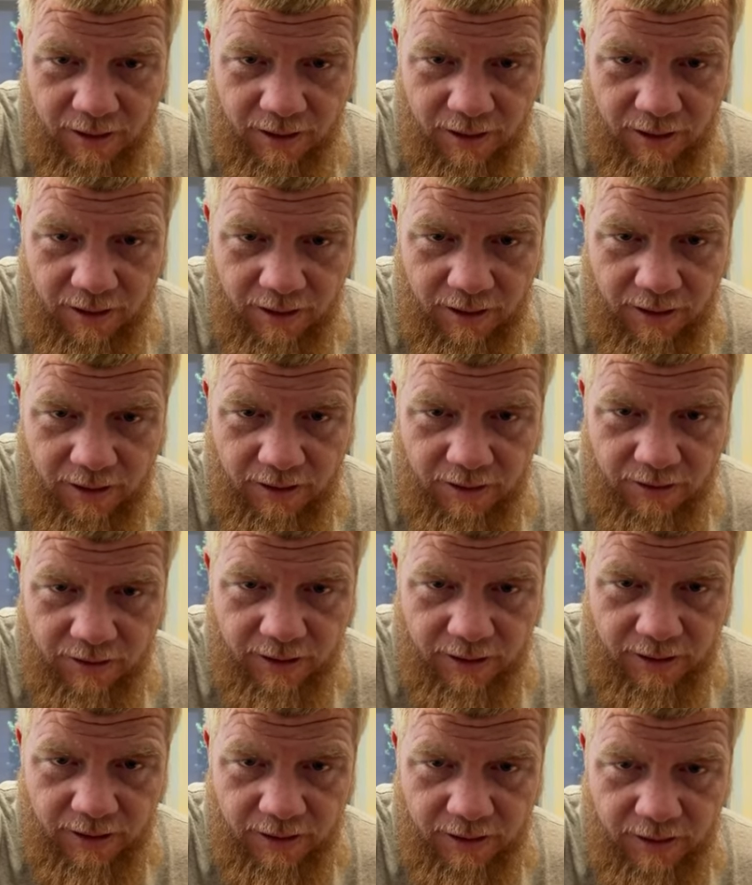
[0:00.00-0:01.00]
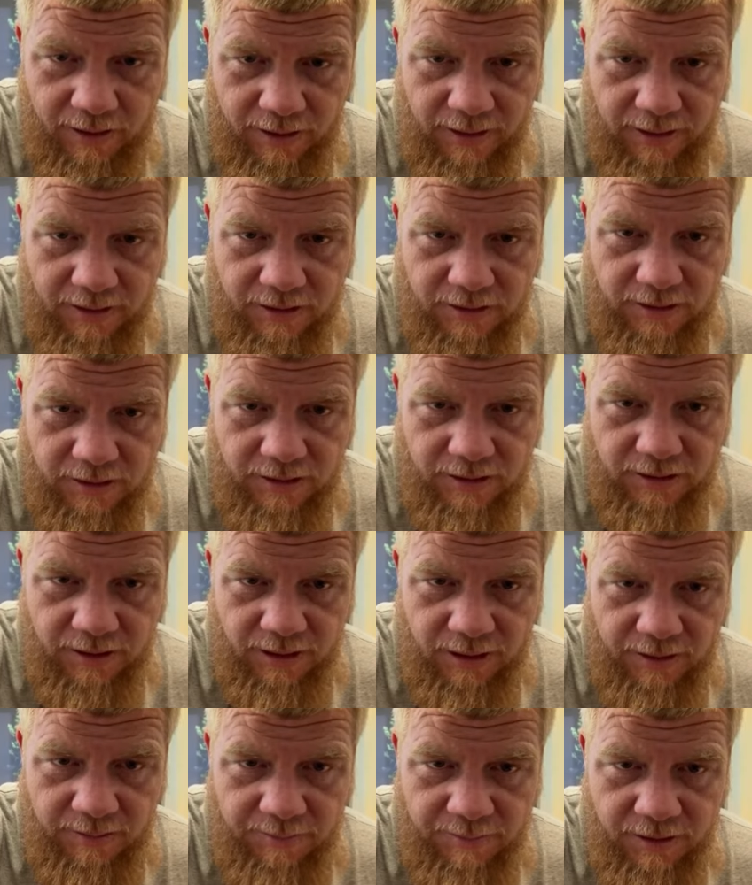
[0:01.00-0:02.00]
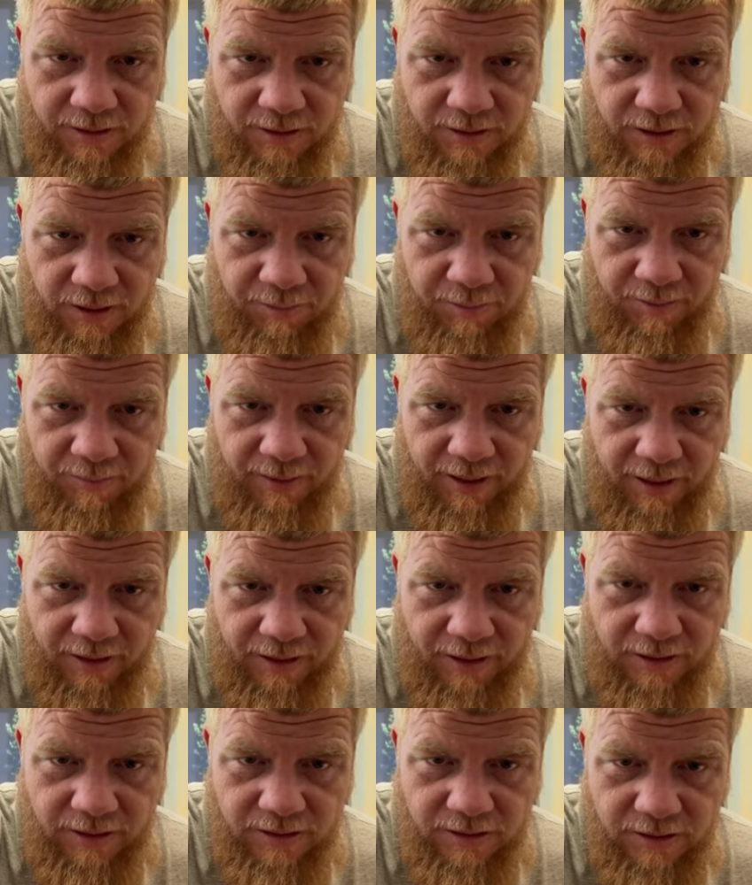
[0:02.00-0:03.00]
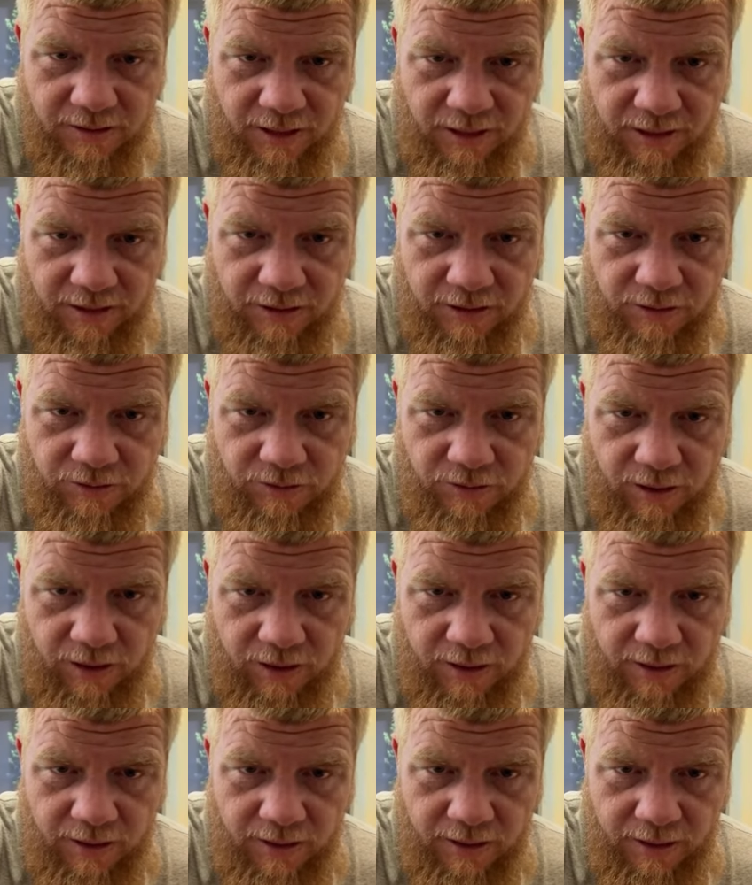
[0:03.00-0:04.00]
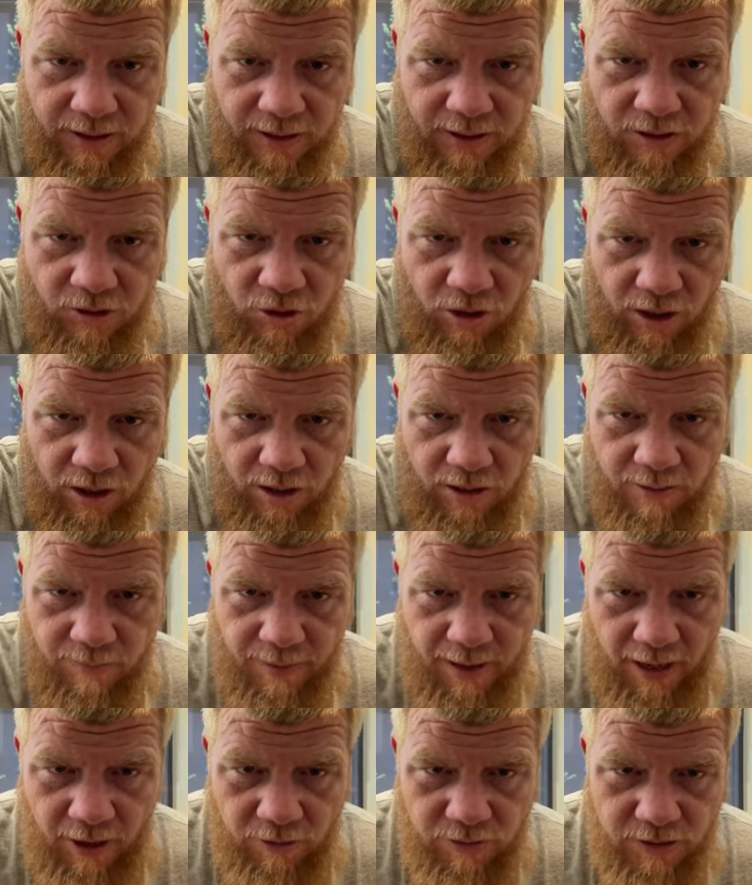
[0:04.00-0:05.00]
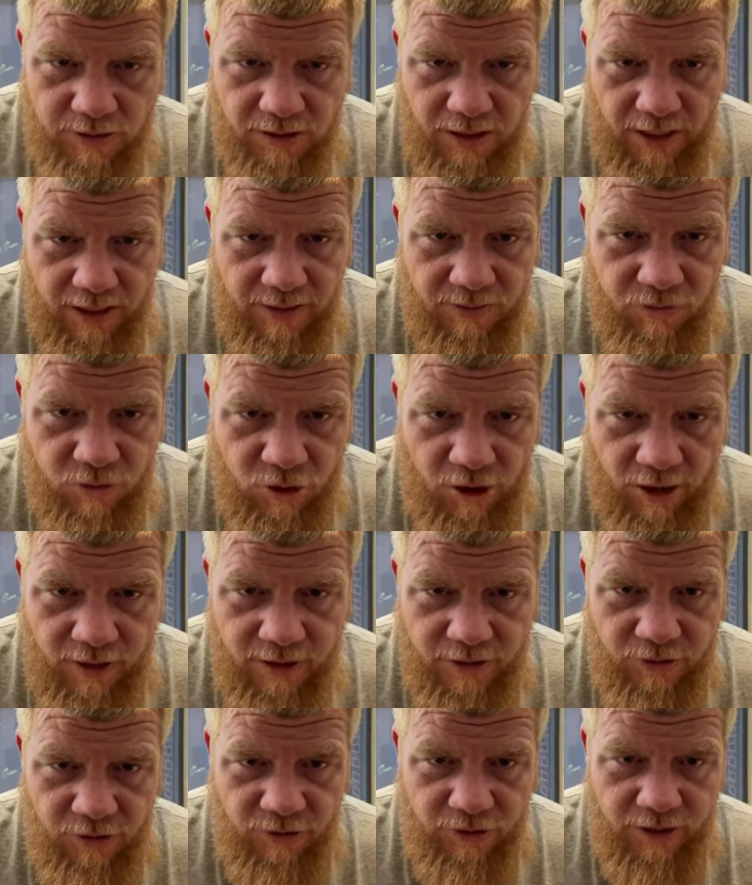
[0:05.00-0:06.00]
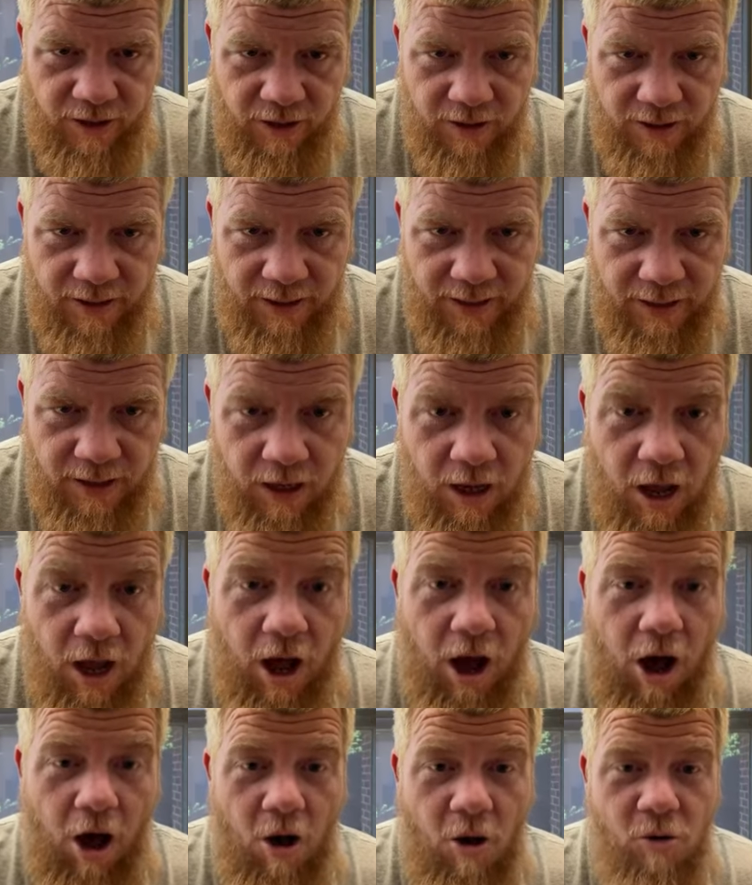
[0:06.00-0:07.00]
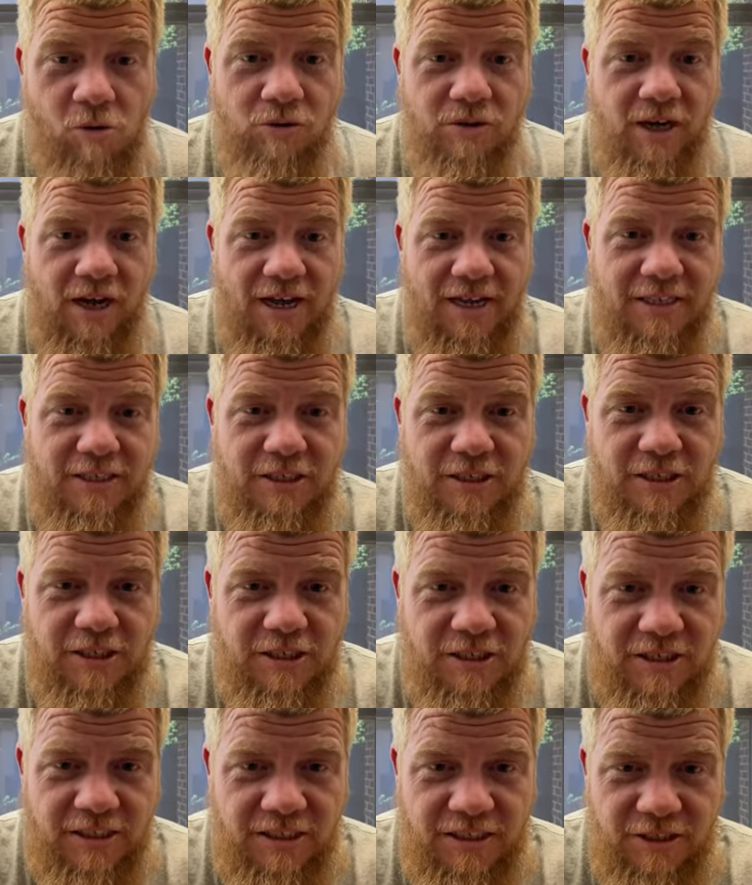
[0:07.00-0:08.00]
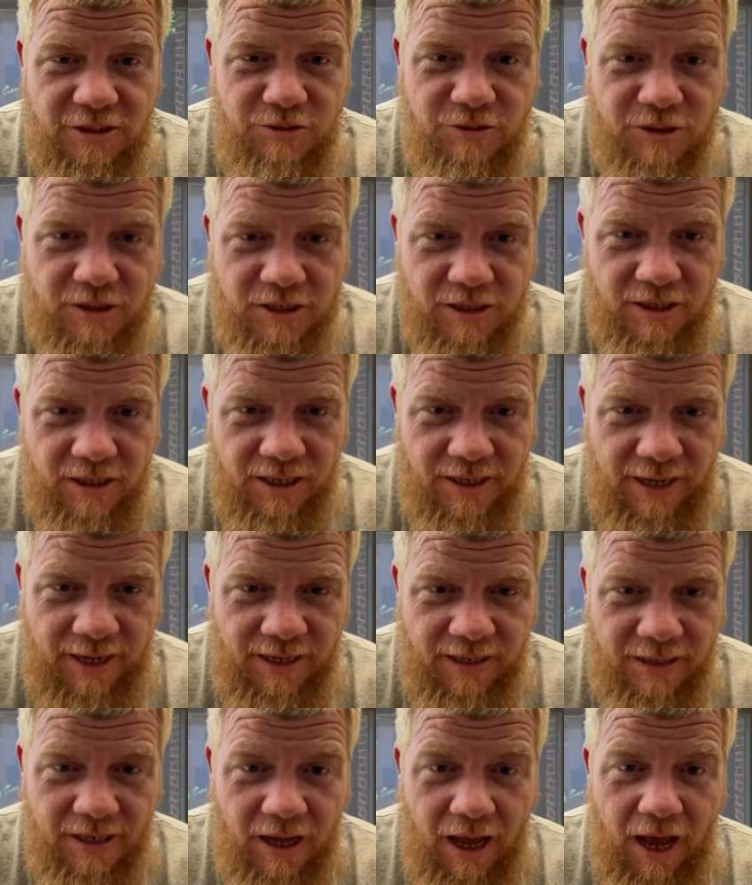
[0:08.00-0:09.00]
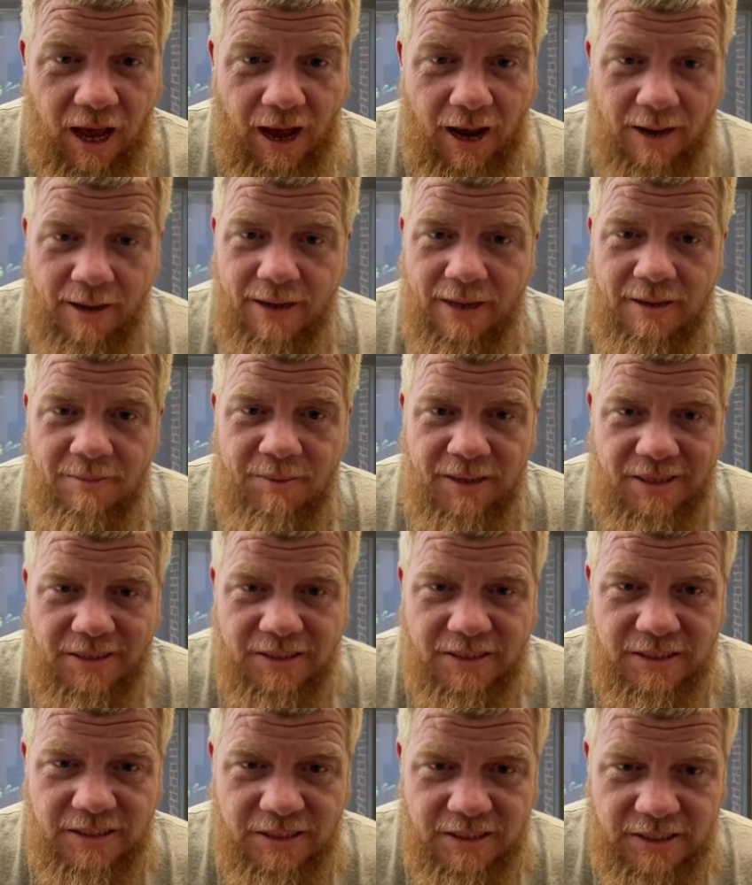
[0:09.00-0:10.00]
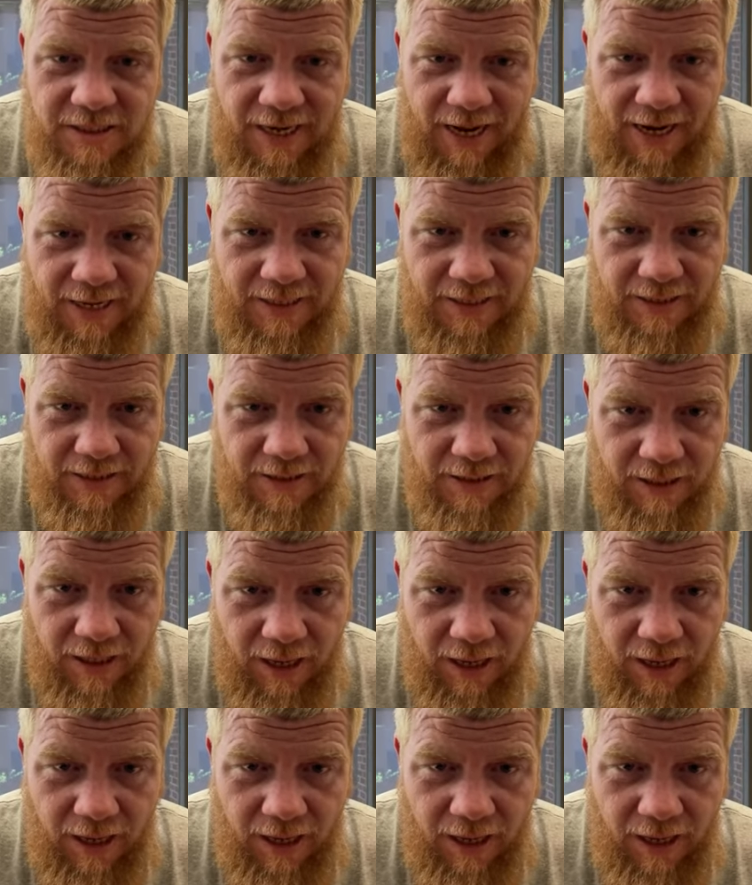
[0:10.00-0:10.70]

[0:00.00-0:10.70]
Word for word: uh, okay, glad to see Sam in the sleeping bag. Yes, thank you. Uh, I got a job outside of Charlotte, North Carolina. Oh, nice to see you, Slack. I am in Cincinnati.